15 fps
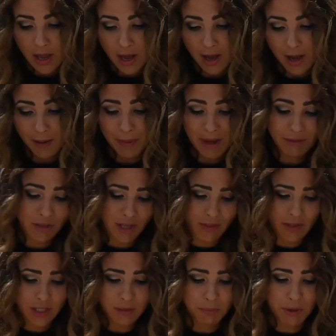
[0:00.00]
I've
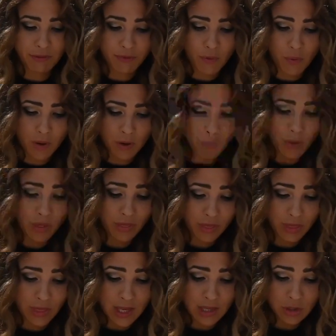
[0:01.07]
done this before with
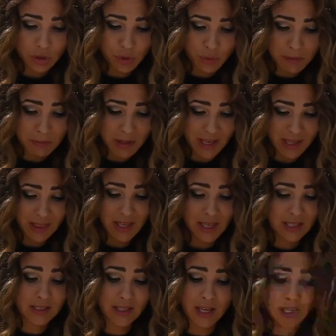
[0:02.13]
thin trim like
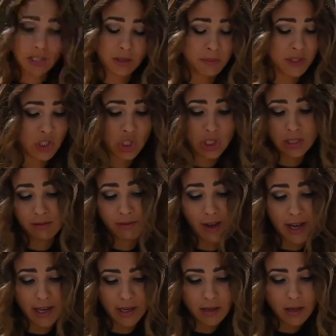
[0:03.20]
this, and it's been just
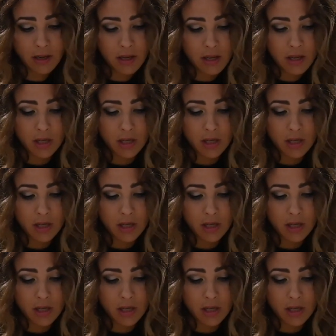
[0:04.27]
fine.